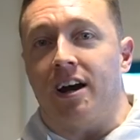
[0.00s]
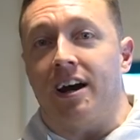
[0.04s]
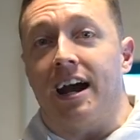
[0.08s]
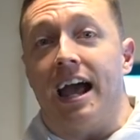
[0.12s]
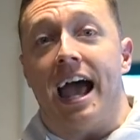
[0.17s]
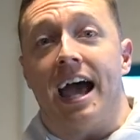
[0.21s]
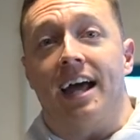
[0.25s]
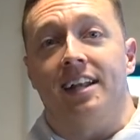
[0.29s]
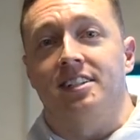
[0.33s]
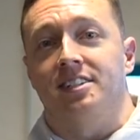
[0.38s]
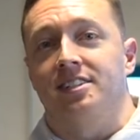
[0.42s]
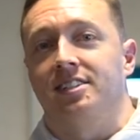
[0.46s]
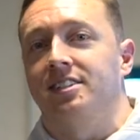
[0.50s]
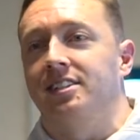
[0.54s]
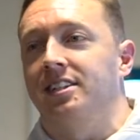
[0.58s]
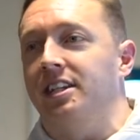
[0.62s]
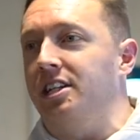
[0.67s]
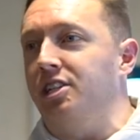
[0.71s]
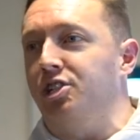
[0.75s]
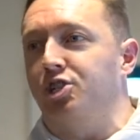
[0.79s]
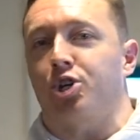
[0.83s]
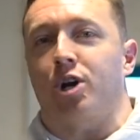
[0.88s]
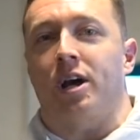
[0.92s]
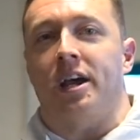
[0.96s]
I had to
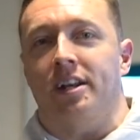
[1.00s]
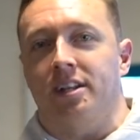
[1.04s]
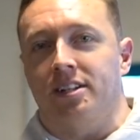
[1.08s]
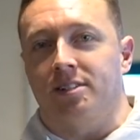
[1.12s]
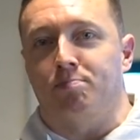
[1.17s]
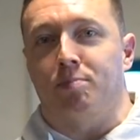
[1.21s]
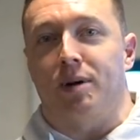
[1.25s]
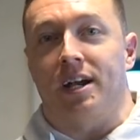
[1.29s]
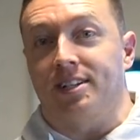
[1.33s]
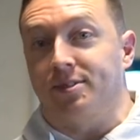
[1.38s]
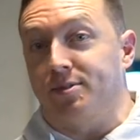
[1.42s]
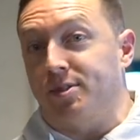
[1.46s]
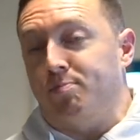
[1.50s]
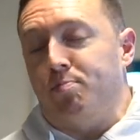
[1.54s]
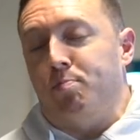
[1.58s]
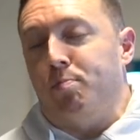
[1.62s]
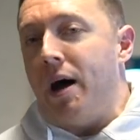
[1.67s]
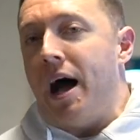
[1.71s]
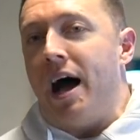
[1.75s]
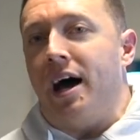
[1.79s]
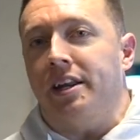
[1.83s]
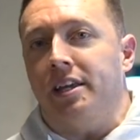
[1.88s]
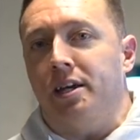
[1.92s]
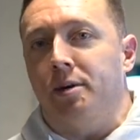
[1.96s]
detrain my
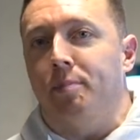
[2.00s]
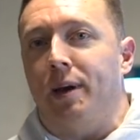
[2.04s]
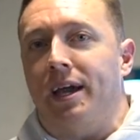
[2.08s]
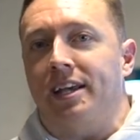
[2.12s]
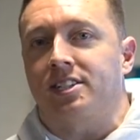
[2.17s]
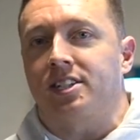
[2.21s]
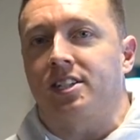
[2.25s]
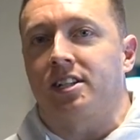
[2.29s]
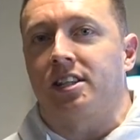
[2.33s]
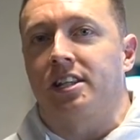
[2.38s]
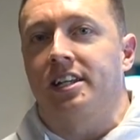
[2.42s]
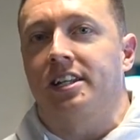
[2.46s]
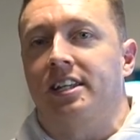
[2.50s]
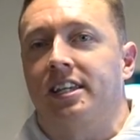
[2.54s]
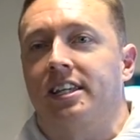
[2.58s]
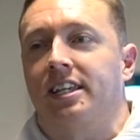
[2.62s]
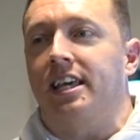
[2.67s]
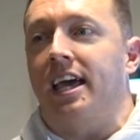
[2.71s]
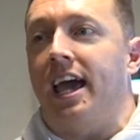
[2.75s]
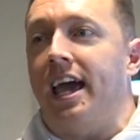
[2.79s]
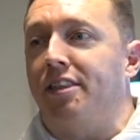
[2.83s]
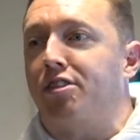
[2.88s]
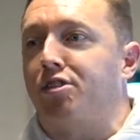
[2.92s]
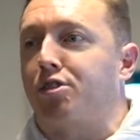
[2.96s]
body basically to
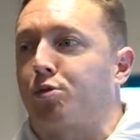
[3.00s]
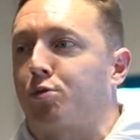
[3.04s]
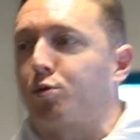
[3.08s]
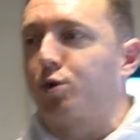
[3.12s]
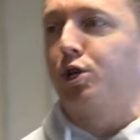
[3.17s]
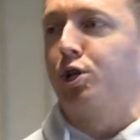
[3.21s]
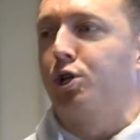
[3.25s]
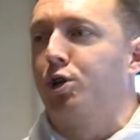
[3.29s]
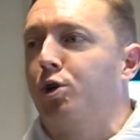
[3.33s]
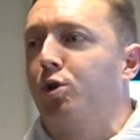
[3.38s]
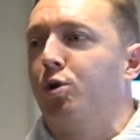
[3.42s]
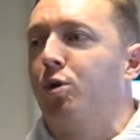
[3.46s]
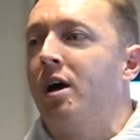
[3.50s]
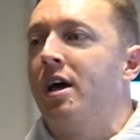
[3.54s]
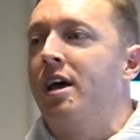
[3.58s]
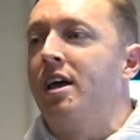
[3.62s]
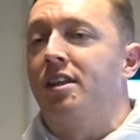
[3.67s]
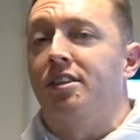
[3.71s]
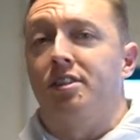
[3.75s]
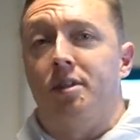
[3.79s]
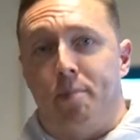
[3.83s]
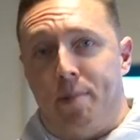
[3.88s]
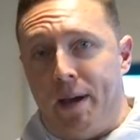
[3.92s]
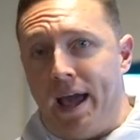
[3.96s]
get through
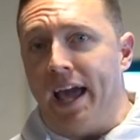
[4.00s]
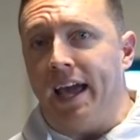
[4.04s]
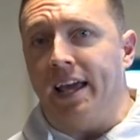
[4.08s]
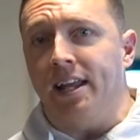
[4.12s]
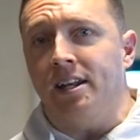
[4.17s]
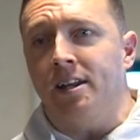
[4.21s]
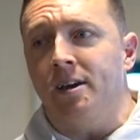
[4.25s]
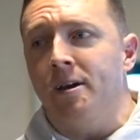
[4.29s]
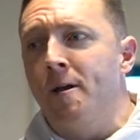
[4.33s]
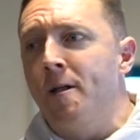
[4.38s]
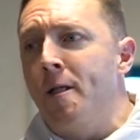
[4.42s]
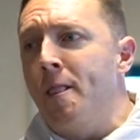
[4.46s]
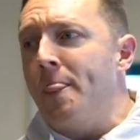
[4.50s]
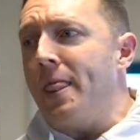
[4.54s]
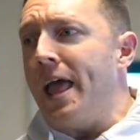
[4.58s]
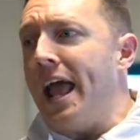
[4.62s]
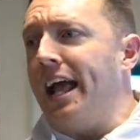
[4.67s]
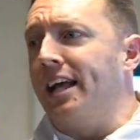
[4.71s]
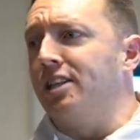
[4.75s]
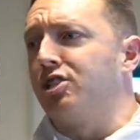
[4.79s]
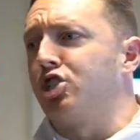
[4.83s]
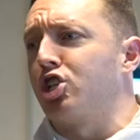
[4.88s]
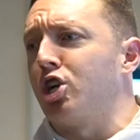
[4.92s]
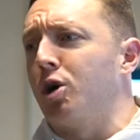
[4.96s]
the pain.
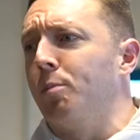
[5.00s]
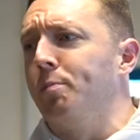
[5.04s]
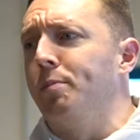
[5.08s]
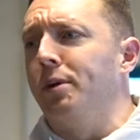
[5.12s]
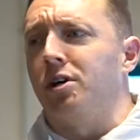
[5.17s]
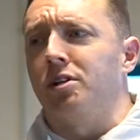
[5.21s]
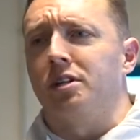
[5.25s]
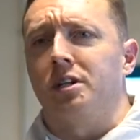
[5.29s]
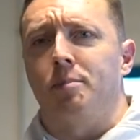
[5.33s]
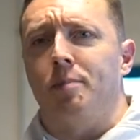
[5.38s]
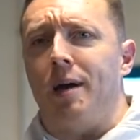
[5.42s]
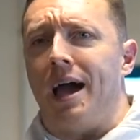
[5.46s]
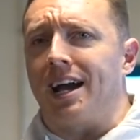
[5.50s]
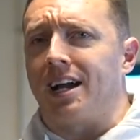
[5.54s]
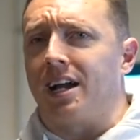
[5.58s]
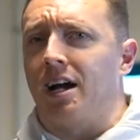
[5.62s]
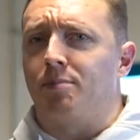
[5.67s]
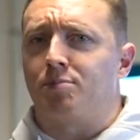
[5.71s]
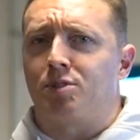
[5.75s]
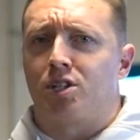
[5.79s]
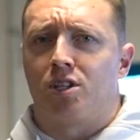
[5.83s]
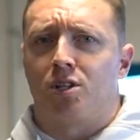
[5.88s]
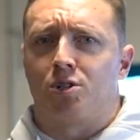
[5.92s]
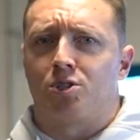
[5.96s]
And so building back
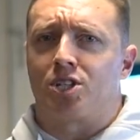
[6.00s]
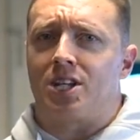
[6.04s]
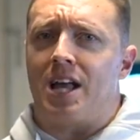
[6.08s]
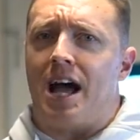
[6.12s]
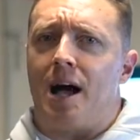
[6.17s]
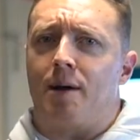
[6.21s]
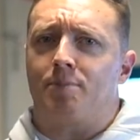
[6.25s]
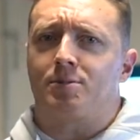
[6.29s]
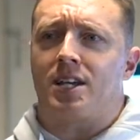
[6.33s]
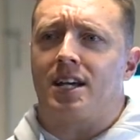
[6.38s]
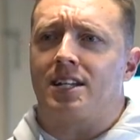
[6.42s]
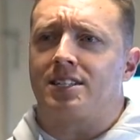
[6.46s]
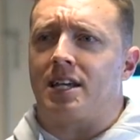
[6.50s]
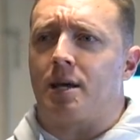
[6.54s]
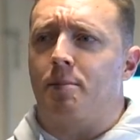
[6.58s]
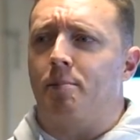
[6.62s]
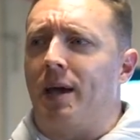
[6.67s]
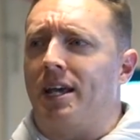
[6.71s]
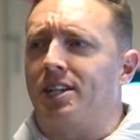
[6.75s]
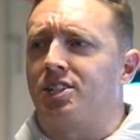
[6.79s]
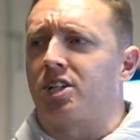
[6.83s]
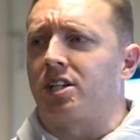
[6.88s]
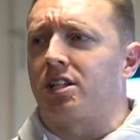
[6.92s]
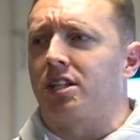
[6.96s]
up to those top sets, I
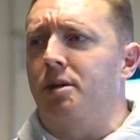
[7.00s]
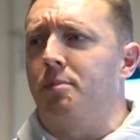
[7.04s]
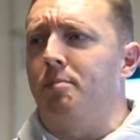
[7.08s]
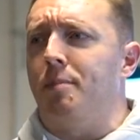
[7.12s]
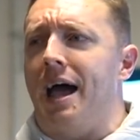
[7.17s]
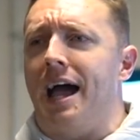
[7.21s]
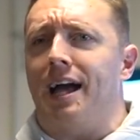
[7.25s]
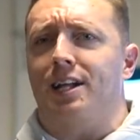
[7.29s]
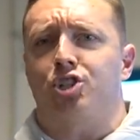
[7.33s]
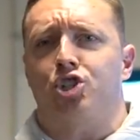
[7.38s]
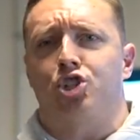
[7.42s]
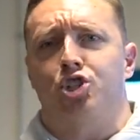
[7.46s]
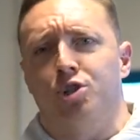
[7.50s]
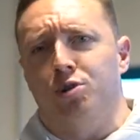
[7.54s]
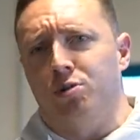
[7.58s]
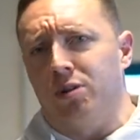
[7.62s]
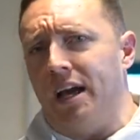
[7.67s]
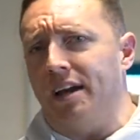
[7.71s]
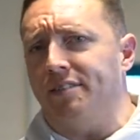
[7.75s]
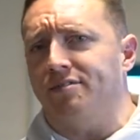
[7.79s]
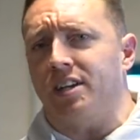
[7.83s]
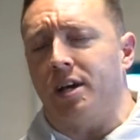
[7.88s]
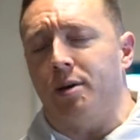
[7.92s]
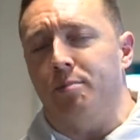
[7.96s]
basically matched two
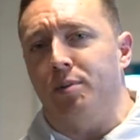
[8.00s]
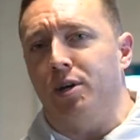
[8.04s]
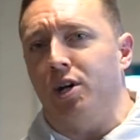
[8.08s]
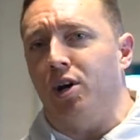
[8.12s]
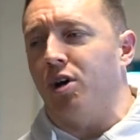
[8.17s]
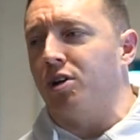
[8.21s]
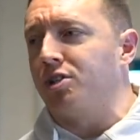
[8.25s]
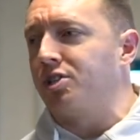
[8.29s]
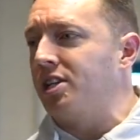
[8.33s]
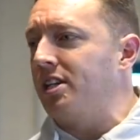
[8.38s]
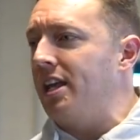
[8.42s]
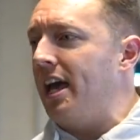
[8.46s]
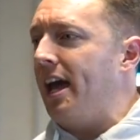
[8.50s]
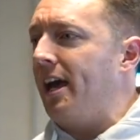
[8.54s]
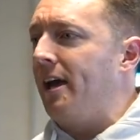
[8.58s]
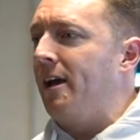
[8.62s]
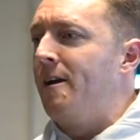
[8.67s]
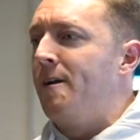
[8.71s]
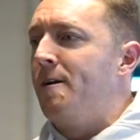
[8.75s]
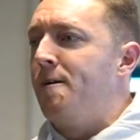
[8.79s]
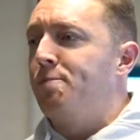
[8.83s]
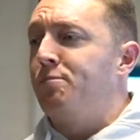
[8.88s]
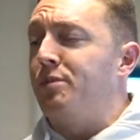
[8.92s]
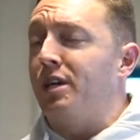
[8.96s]
lifetime PRs a
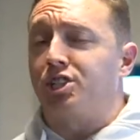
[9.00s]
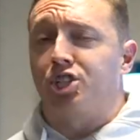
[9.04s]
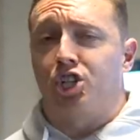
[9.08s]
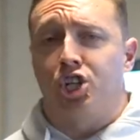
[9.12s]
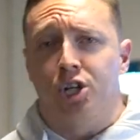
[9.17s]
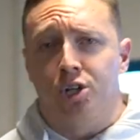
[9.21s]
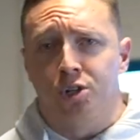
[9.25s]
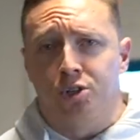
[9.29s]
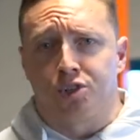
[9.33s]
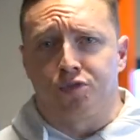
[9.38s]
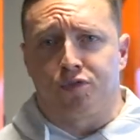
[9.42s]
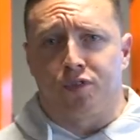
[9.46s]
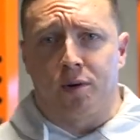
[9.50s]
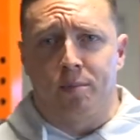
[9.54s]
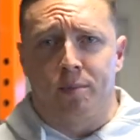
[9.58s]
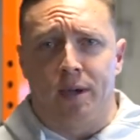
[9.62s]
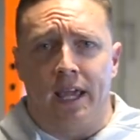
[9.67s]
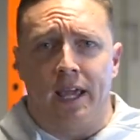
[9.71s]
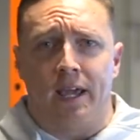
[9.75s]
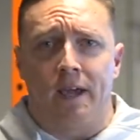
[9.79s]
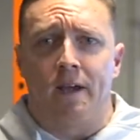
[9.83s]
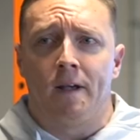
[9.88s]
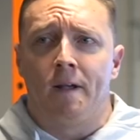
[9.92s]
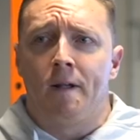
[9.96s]
day. That's huge for
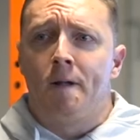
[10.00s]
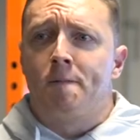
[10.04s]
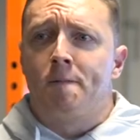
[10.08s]
me.